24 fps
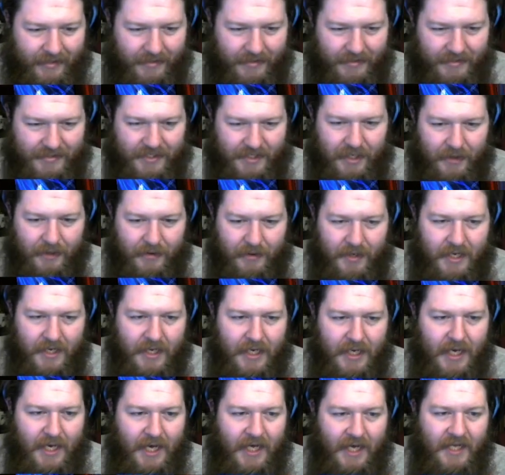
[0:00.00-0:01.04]
So,
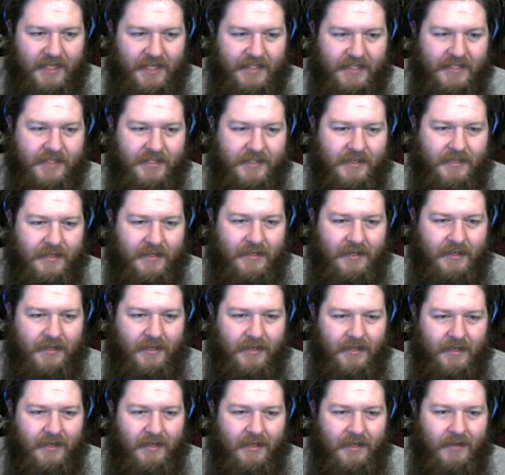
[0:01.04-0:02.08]
he has...
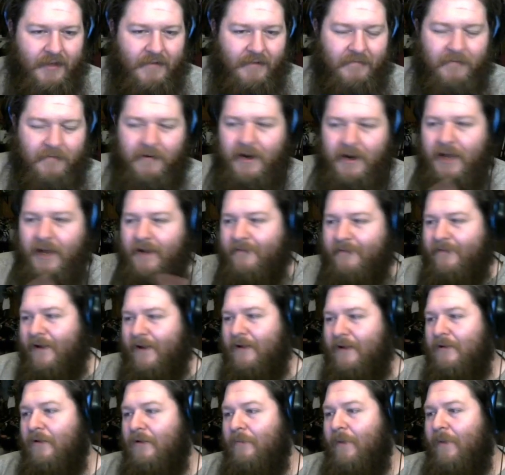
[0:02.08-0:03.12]
For a
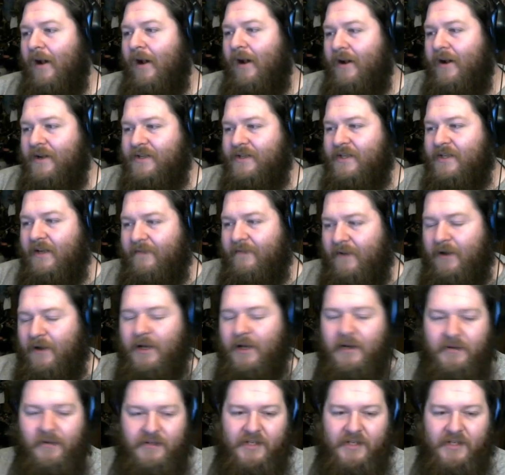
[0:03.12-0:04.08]
final boss, I felt he was